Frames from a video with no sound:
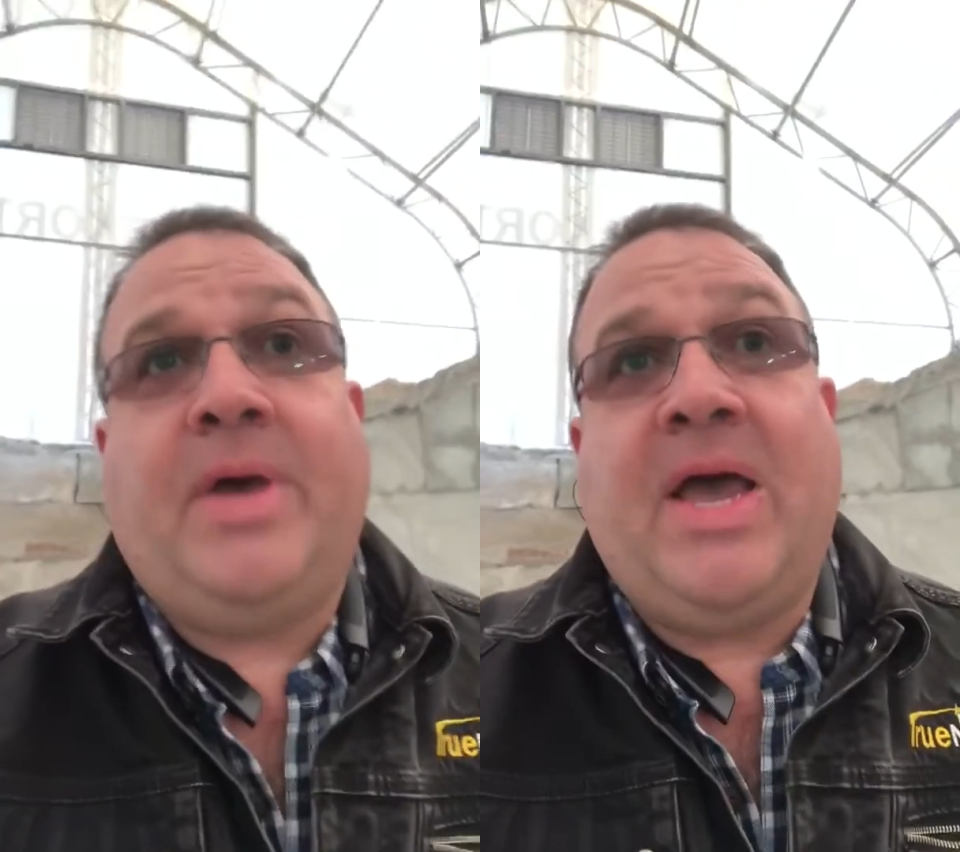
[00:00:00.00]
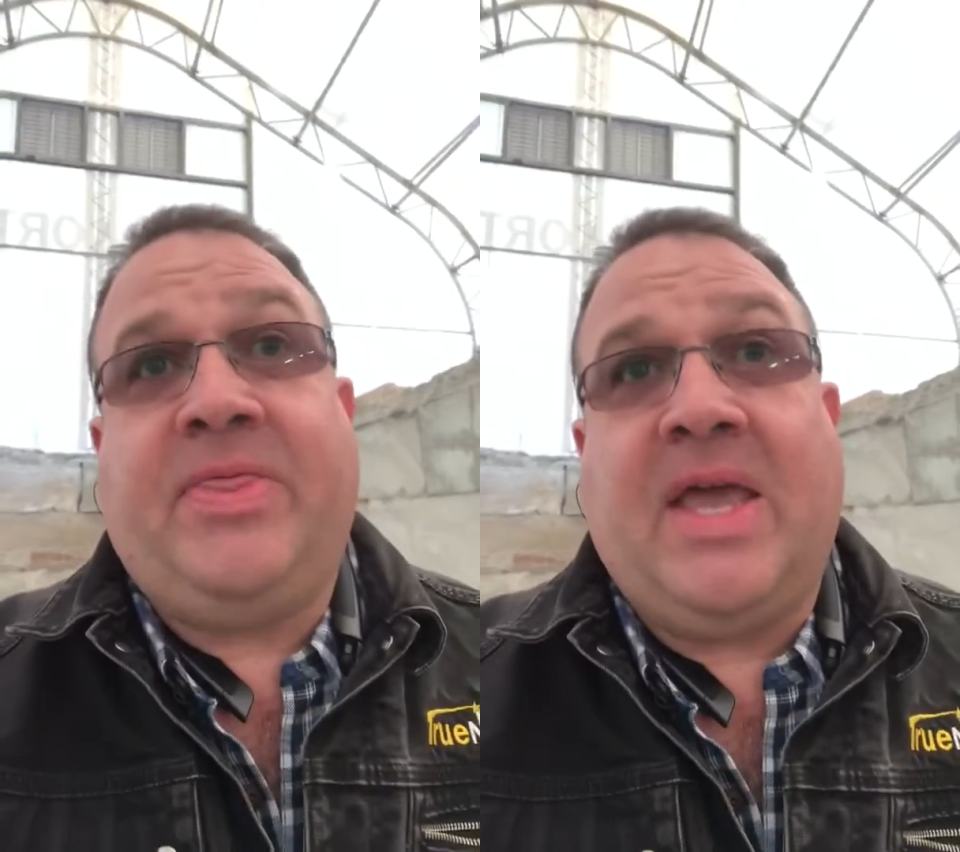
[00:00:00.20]

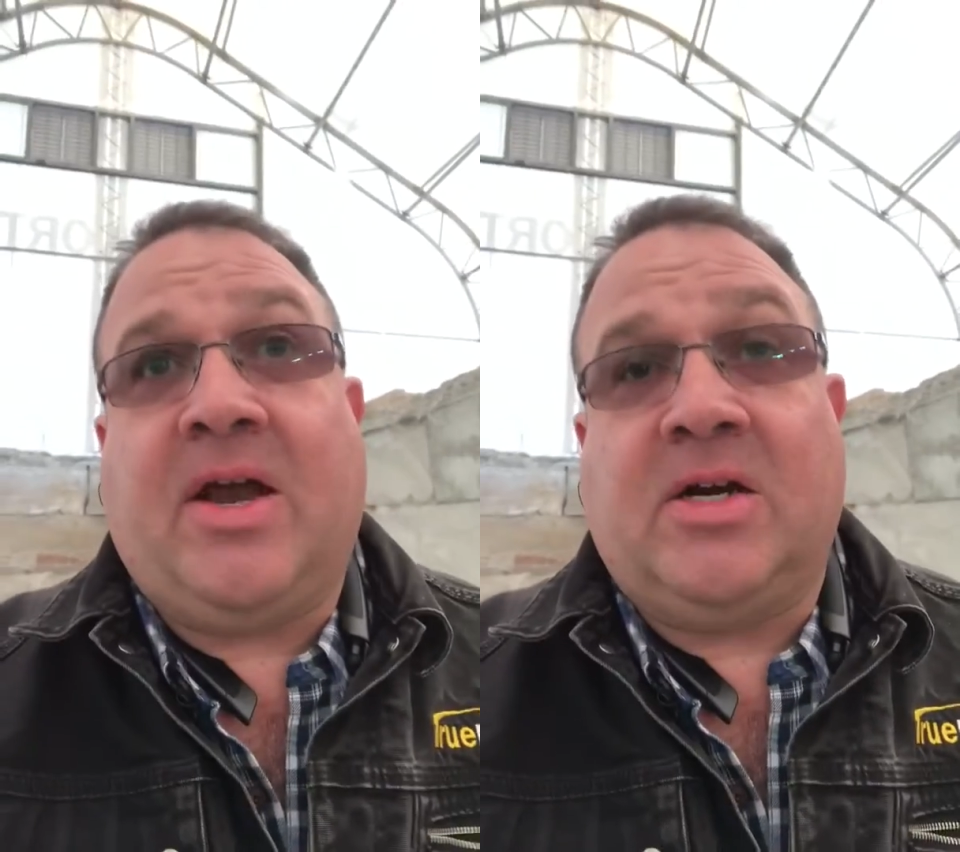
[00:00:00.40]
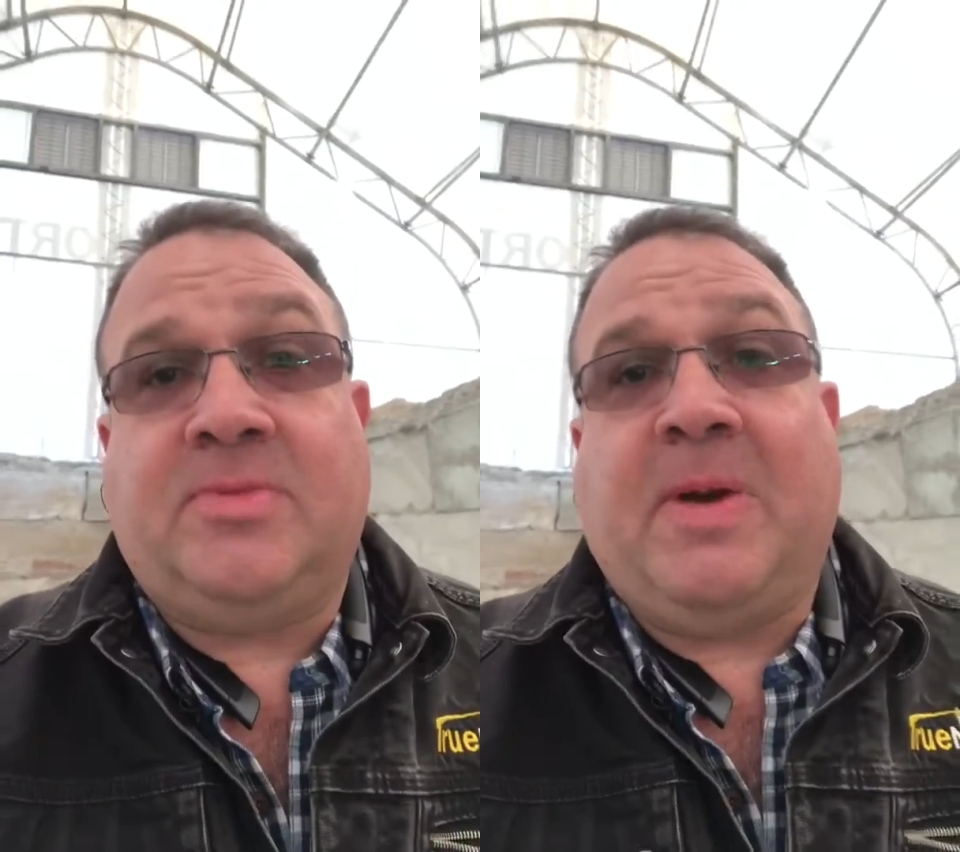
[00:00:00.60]
I think,
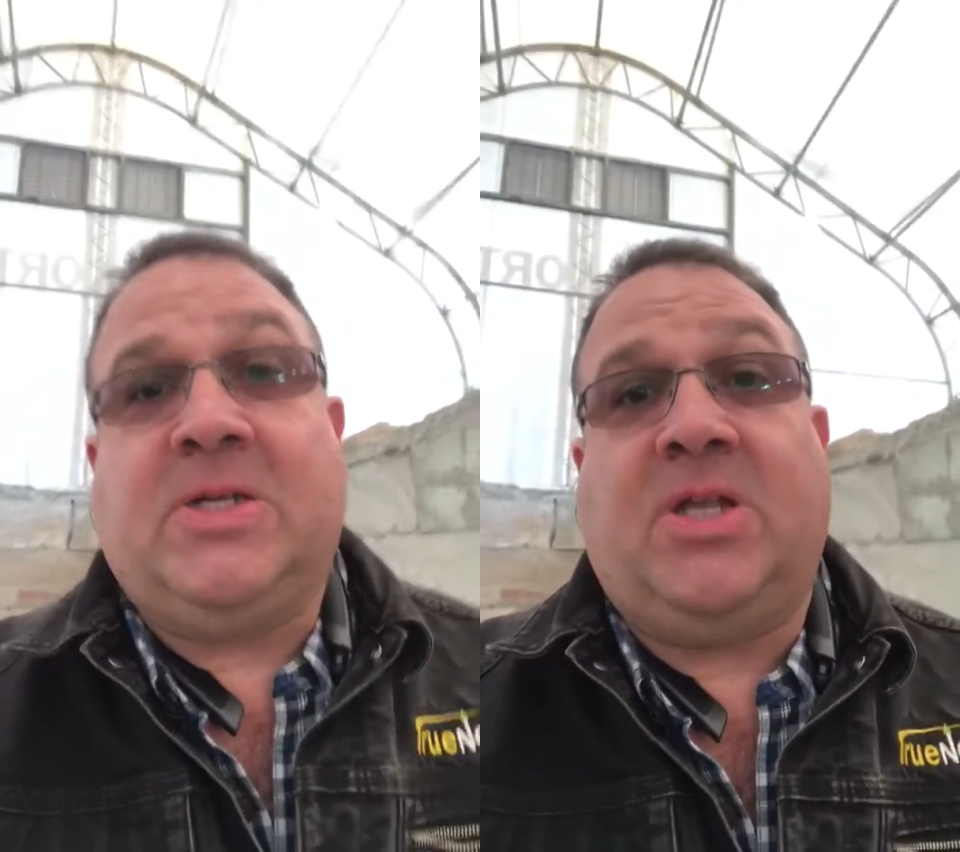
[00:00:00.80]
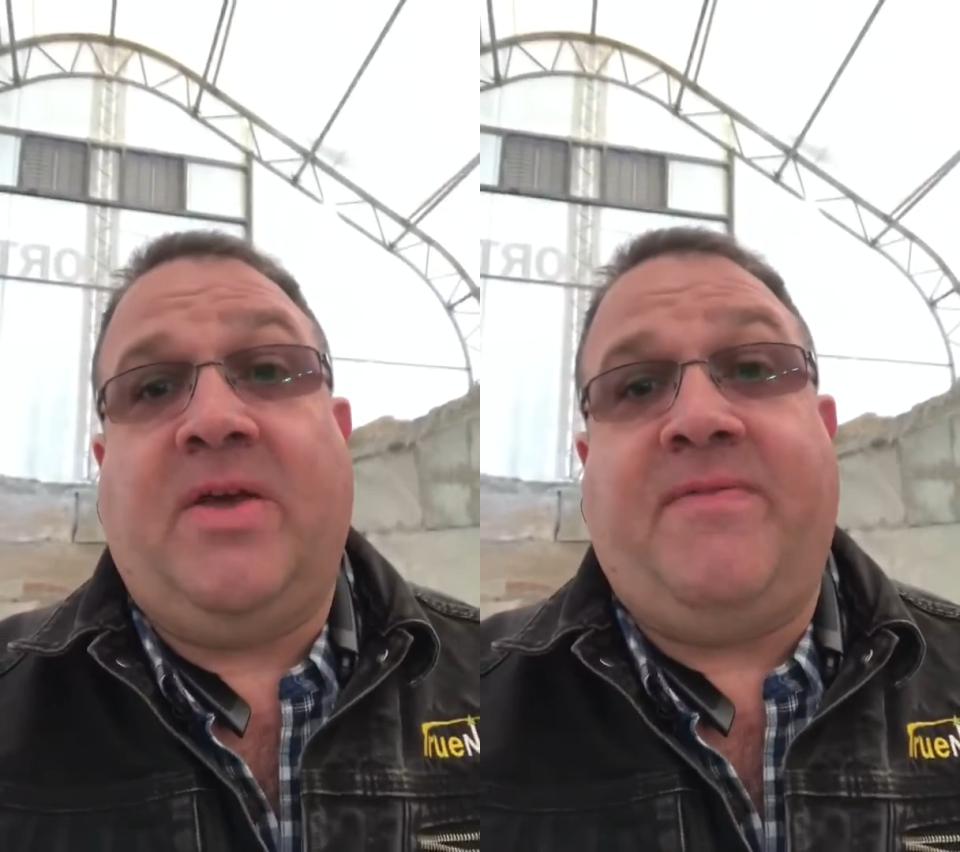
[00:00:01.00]
are
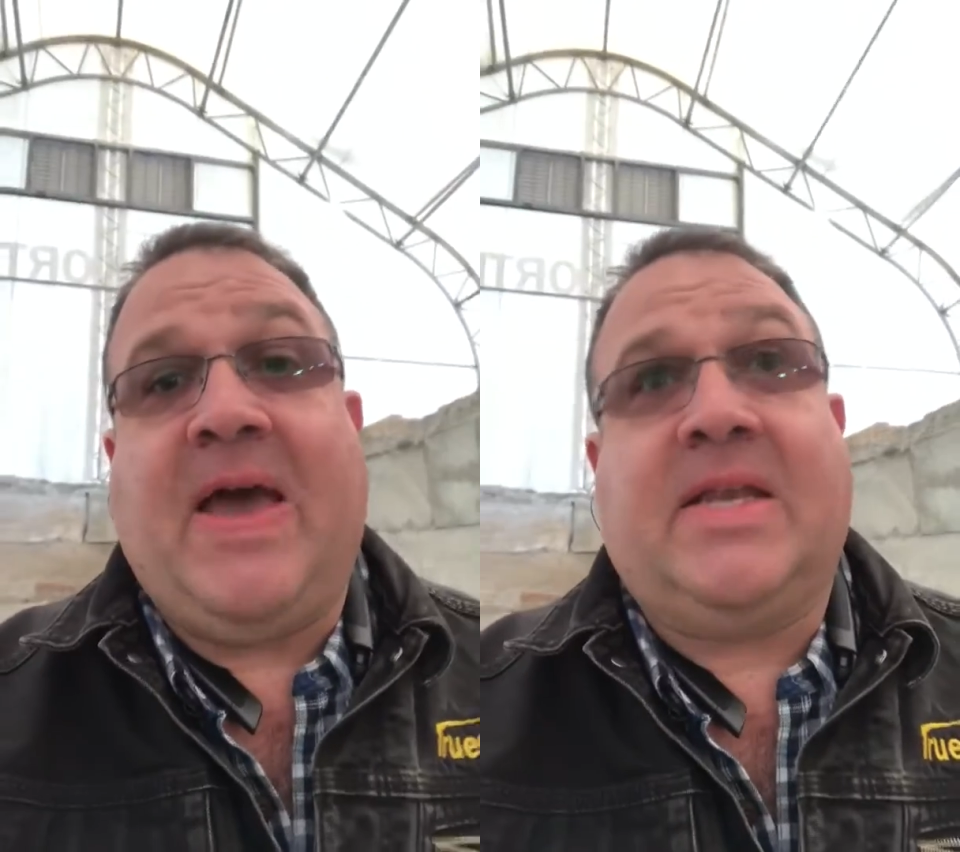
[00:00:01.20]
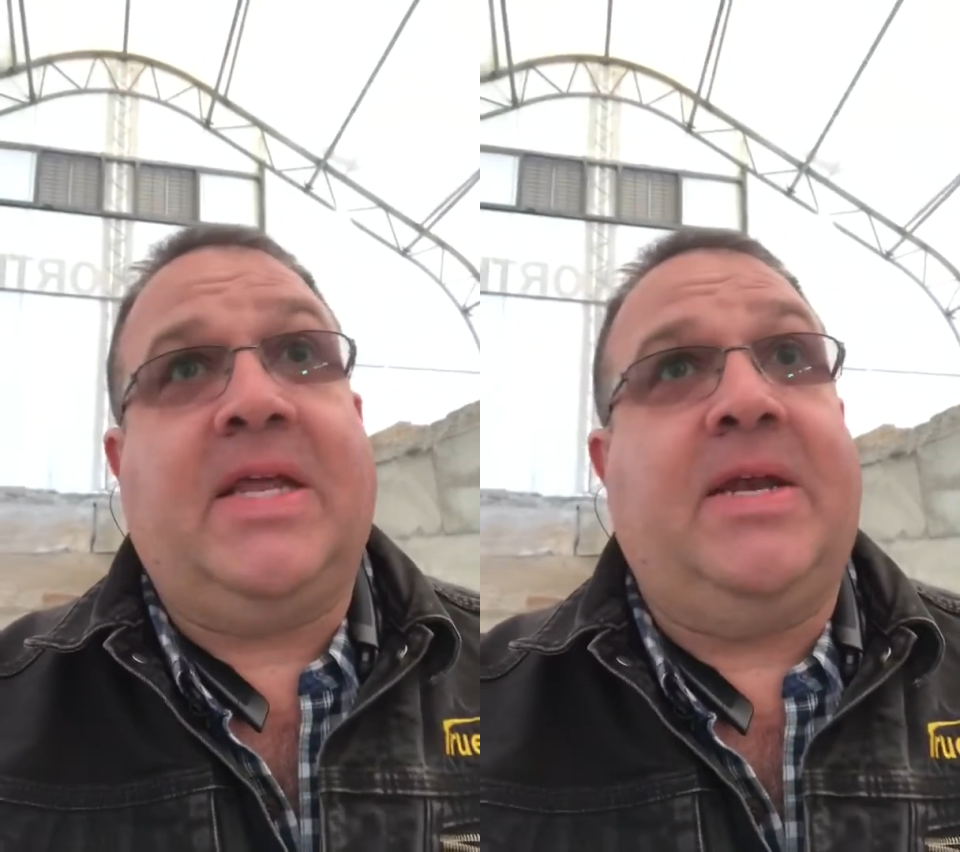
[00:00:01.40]
especially
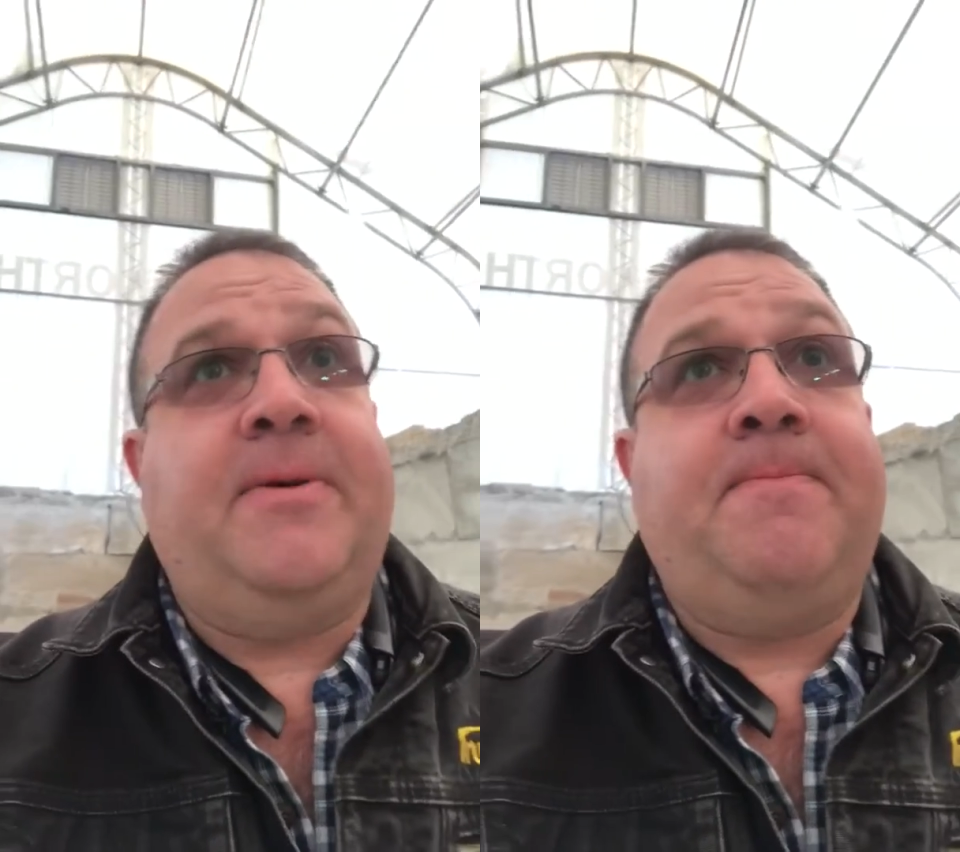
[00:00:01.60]
affected.